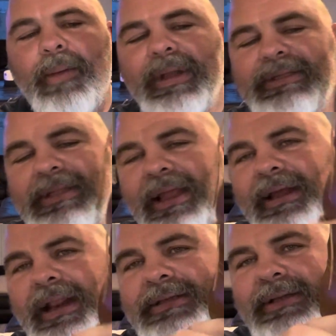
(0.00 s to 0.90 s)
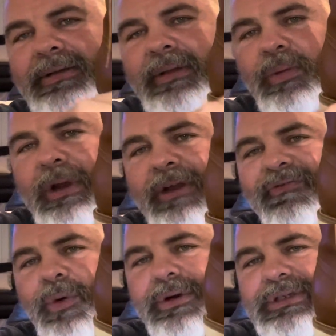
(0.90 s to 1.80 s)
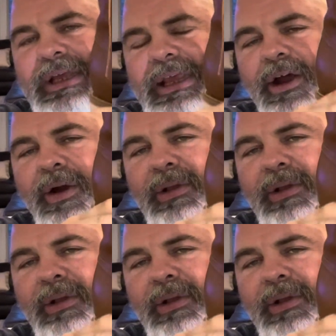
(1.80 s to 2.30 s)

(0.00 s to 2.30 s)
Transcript: But like, it has a little reinforcing here.